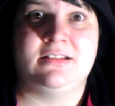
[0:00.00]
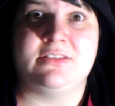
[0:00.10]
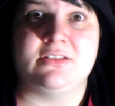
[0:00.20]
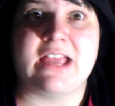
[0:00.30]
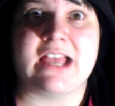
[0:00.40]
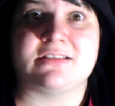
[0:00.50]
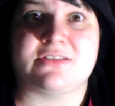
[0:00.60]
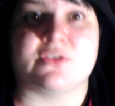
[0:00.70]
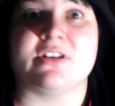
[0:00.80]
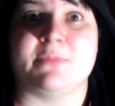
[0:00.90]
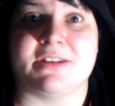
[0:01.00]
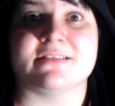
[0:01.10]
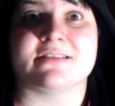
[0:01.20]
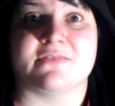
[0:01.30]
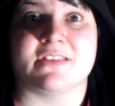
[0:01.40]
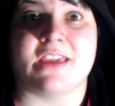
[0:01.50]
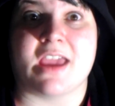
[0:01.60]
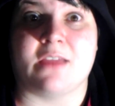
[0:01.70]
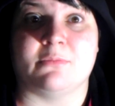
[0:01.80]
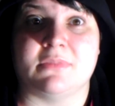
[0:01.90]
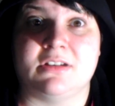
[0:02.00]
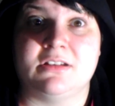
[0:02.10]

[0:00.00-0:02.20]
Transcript: the last 30 minutes of the game.